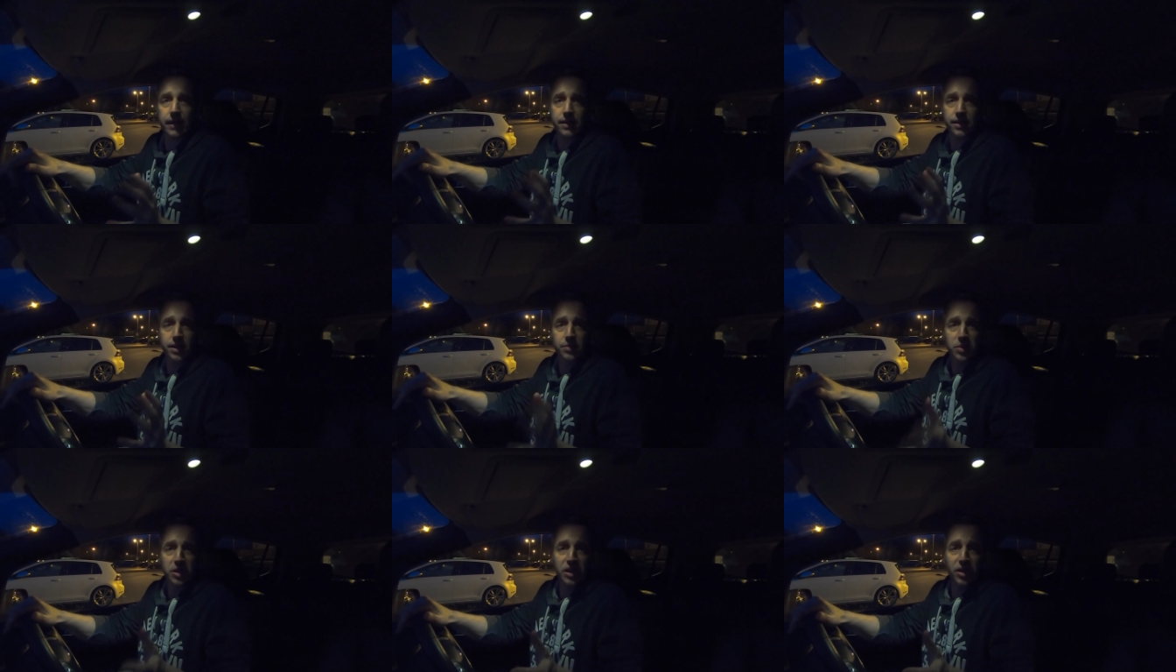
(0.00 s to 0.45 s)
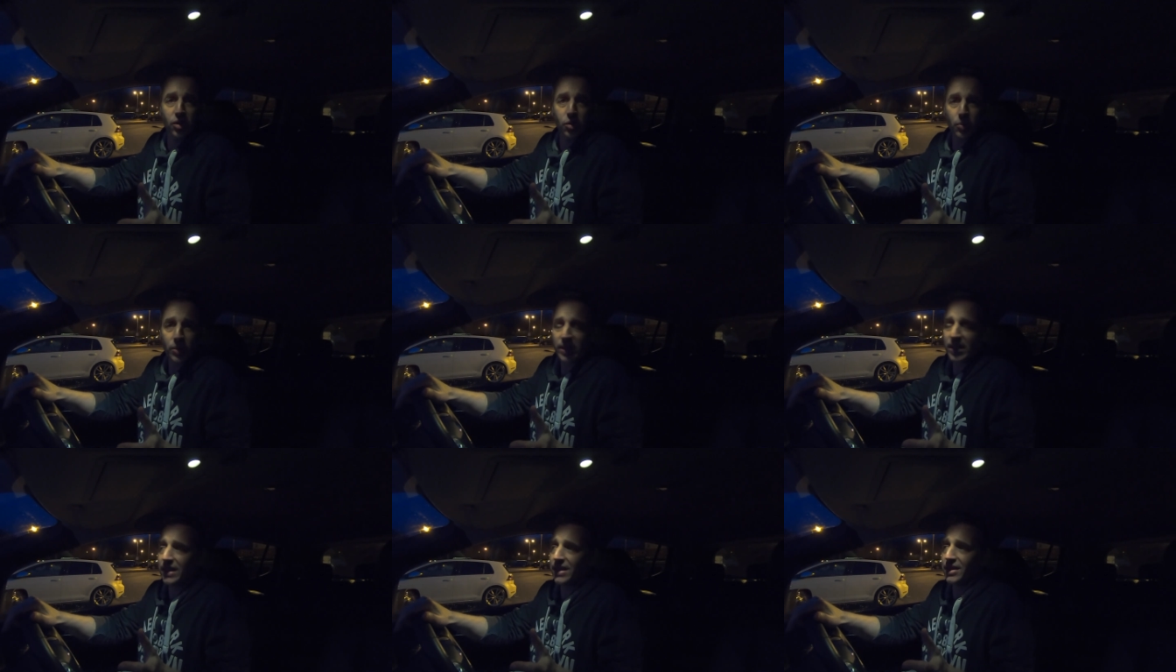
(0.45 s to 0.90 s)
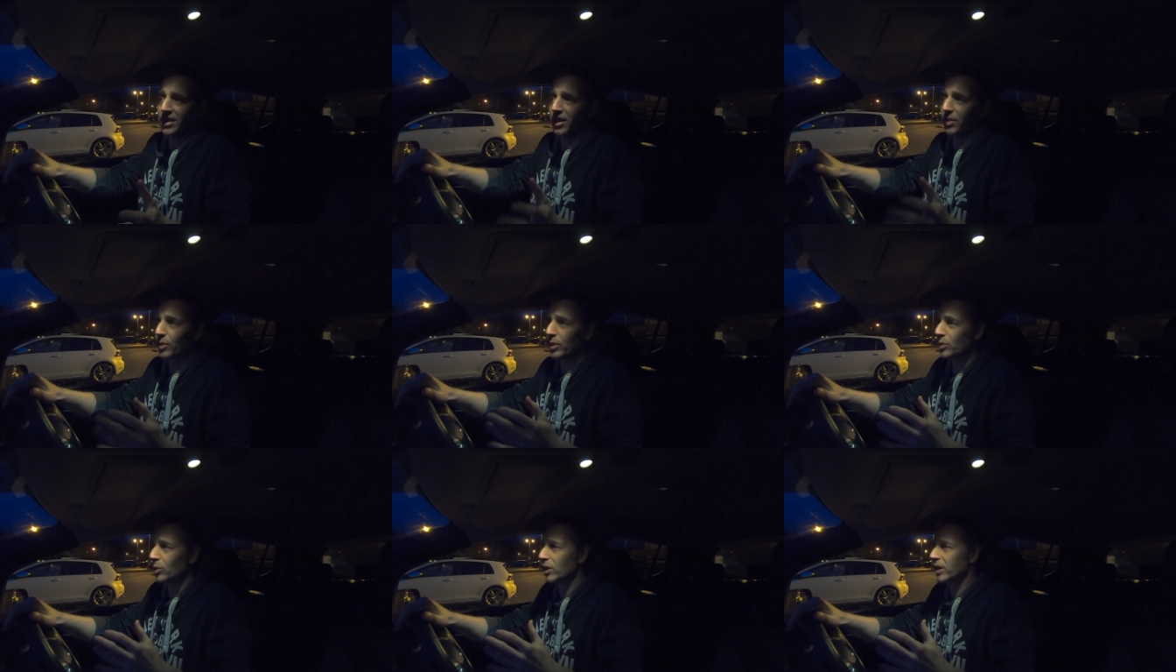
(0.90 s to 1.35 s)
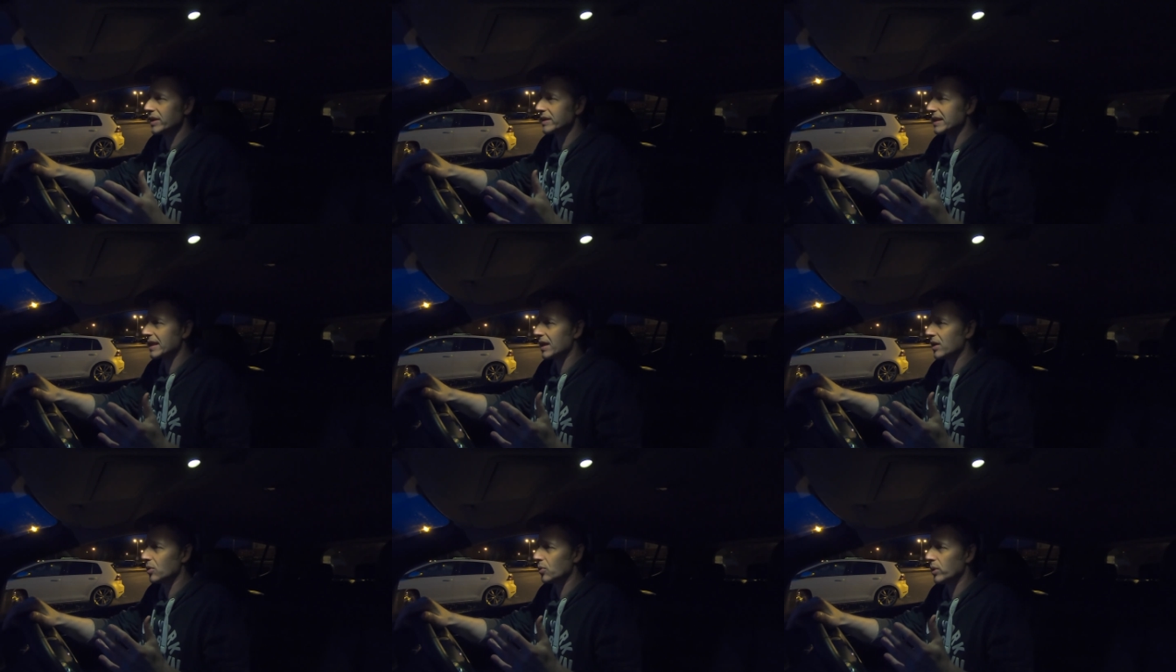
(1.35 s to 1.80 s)
That seemed a little bit easier. We'd
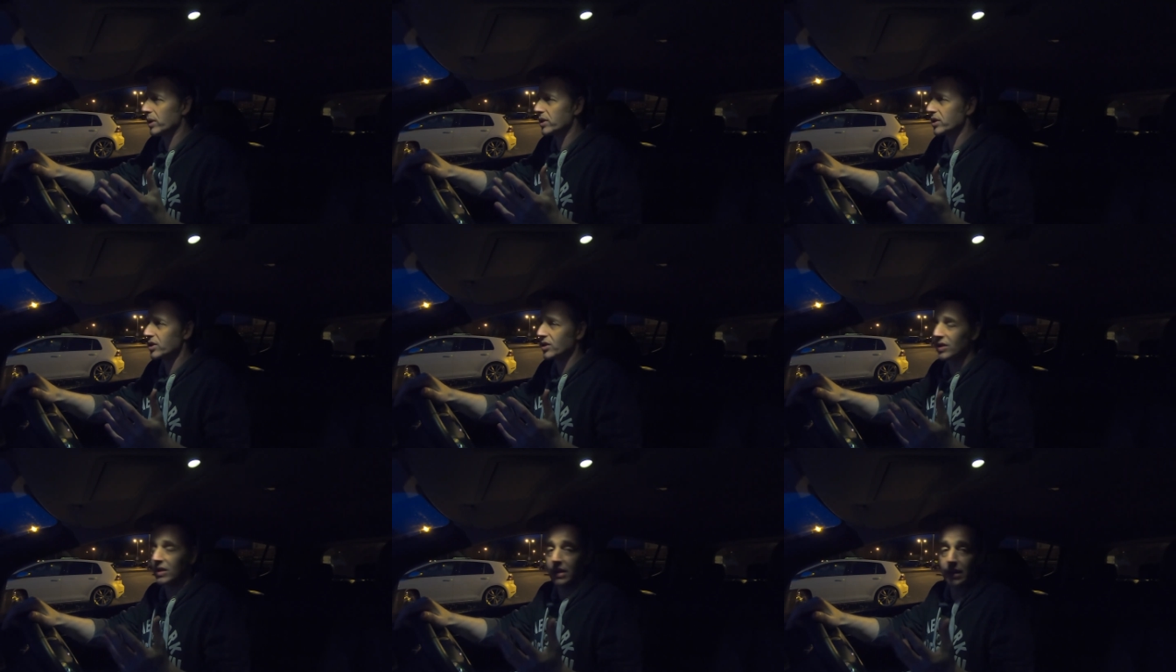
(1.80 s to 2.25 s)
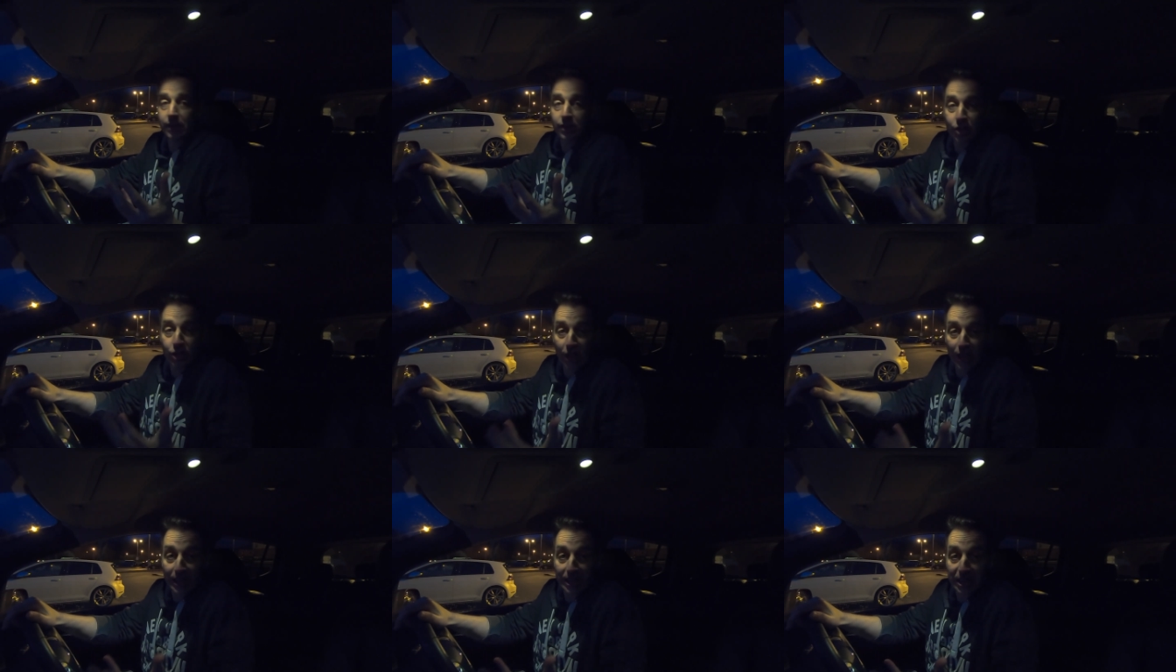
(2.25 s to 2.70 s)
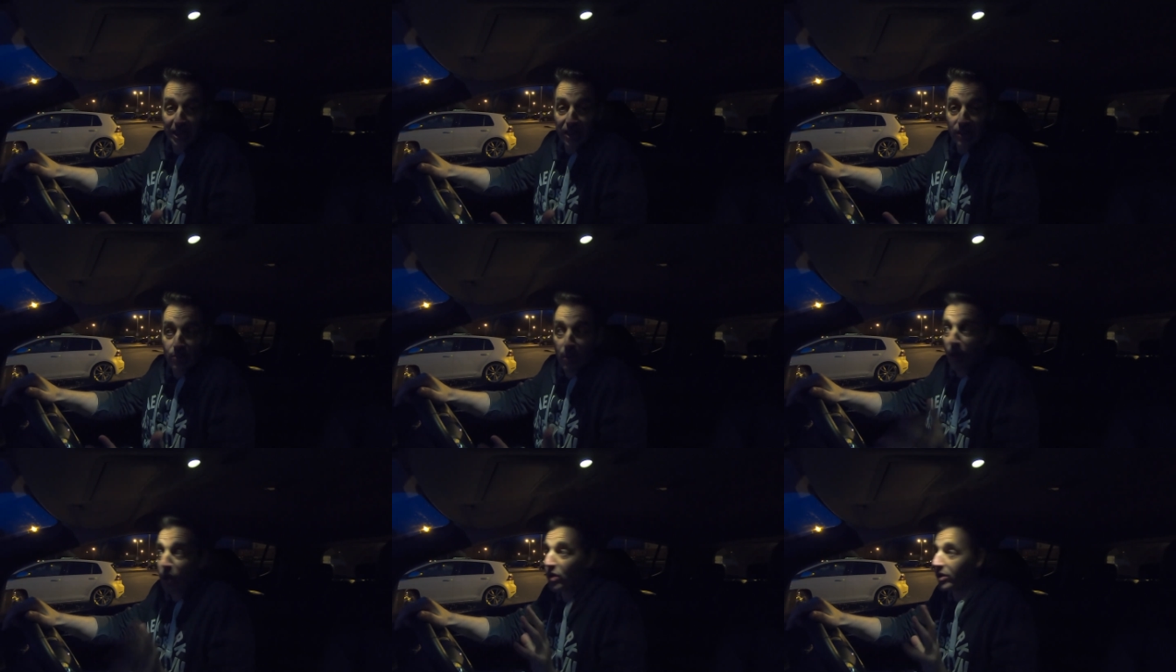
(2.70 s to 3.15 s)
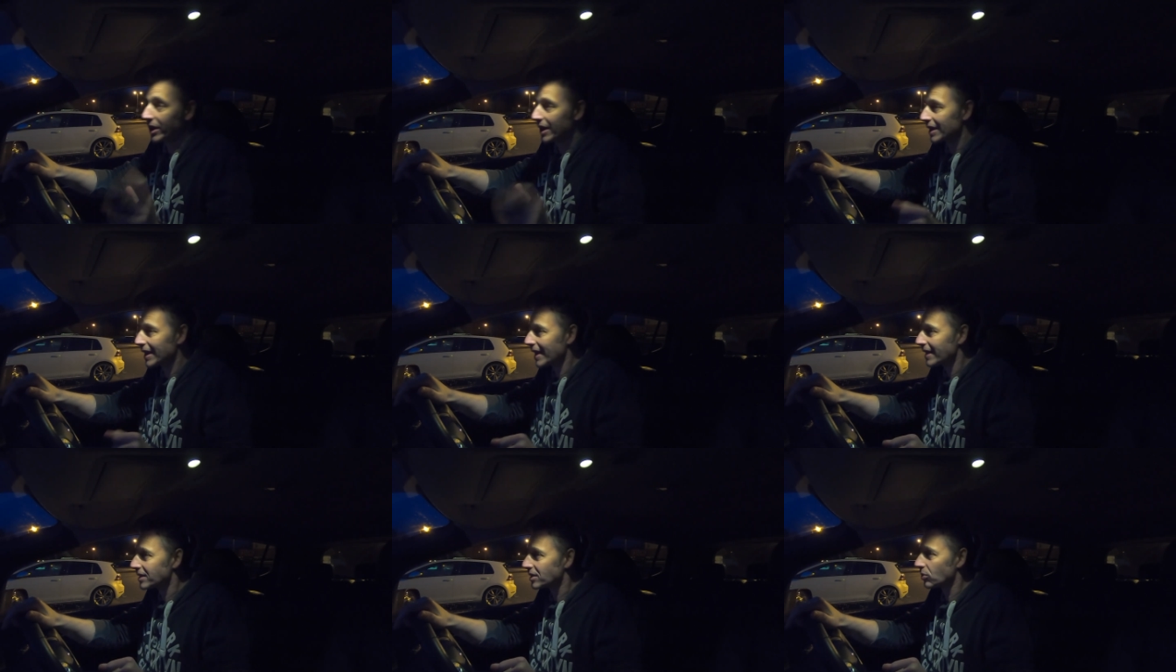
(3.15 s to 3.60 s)
worked out which the CHAdeMO
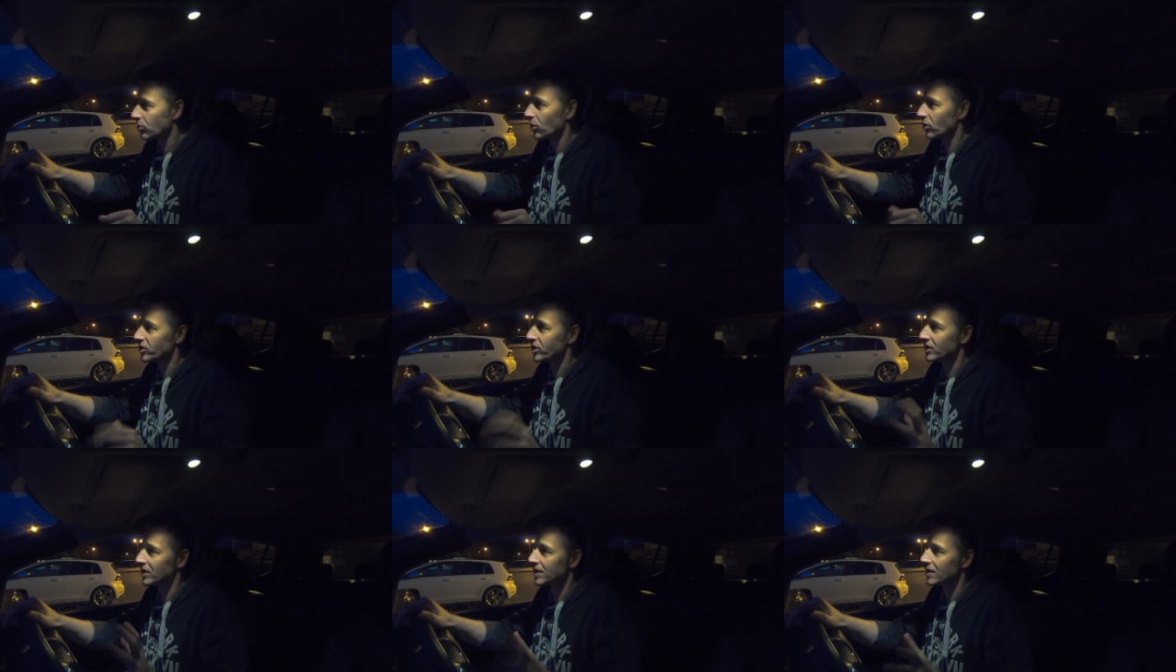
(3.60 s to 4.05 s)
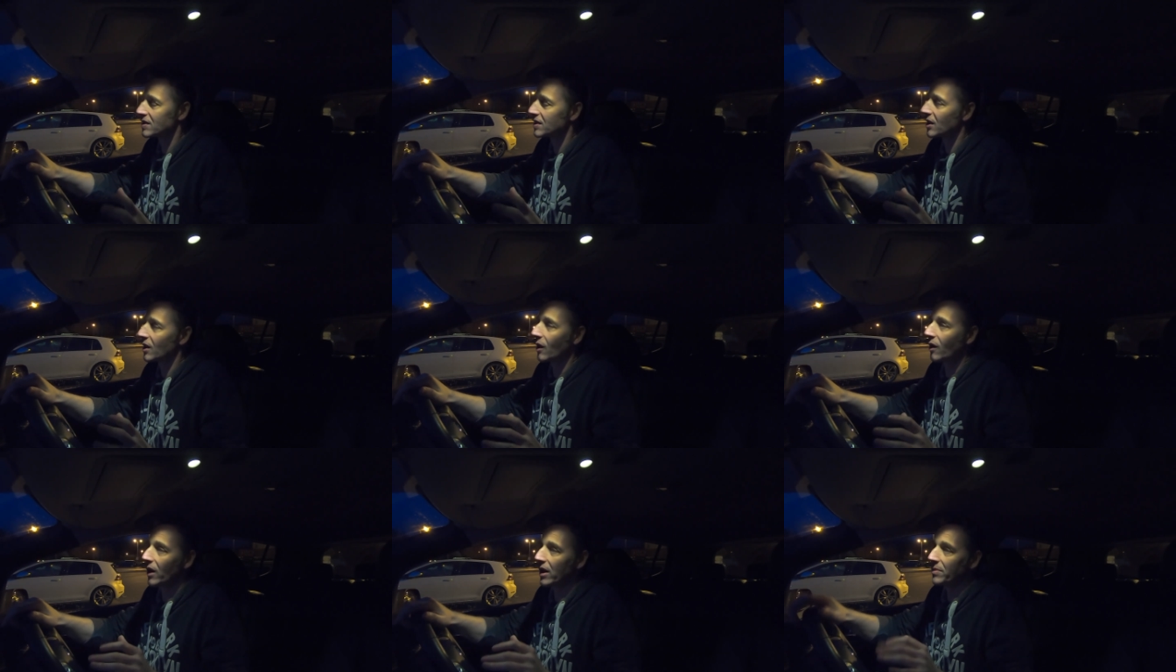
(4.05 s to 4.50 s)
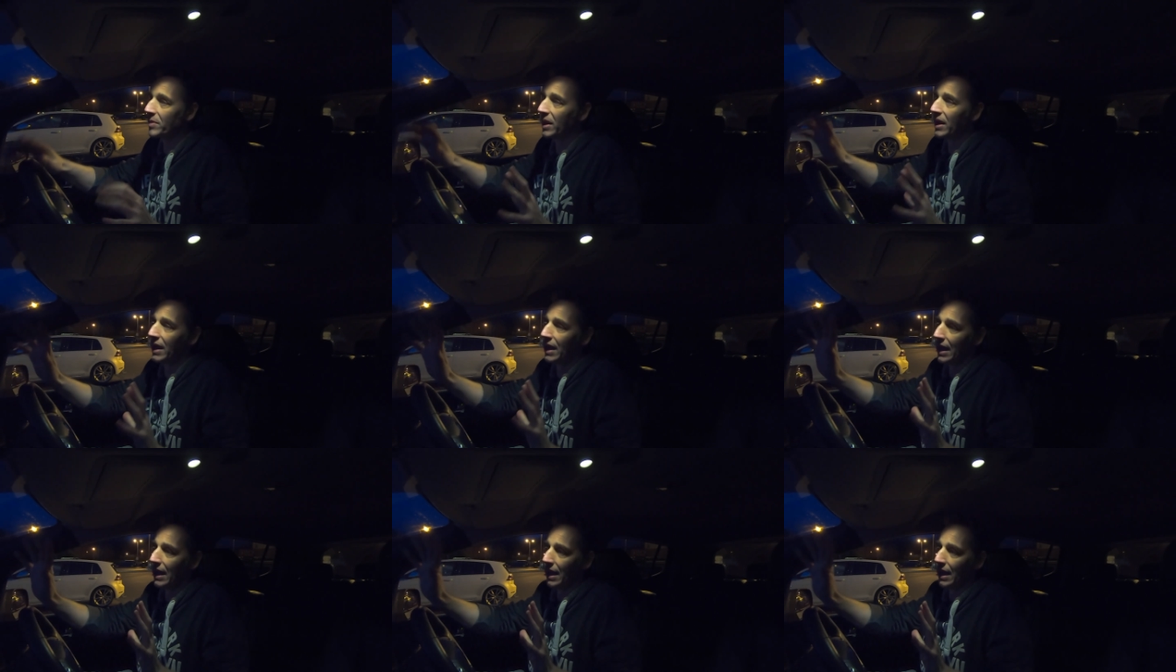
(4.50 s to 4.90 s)
connector was this time.